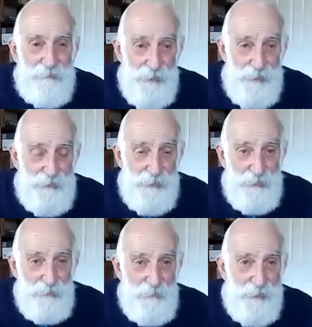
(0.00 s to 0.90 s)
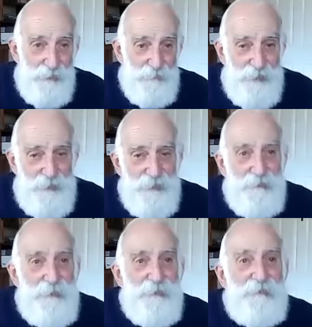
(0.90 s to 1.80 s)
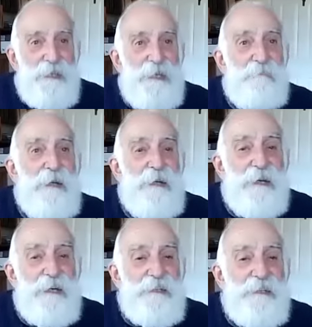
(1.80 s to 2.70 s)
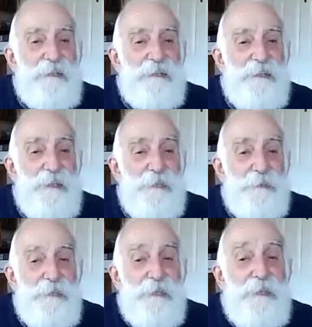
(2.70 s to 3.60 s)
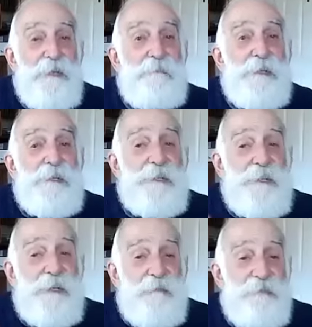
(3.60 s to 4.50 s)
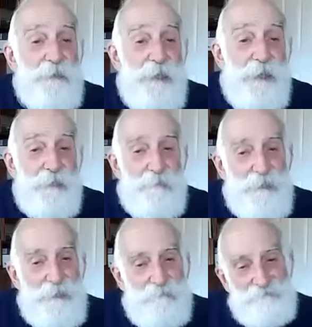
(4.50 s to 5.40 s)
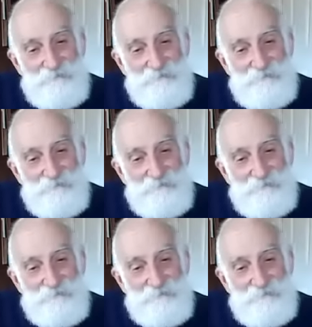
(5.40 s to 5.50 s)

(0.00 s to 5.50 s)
I tell you, I look out of the window, lifting up my eyes unto the hills, and immediately I feel helped.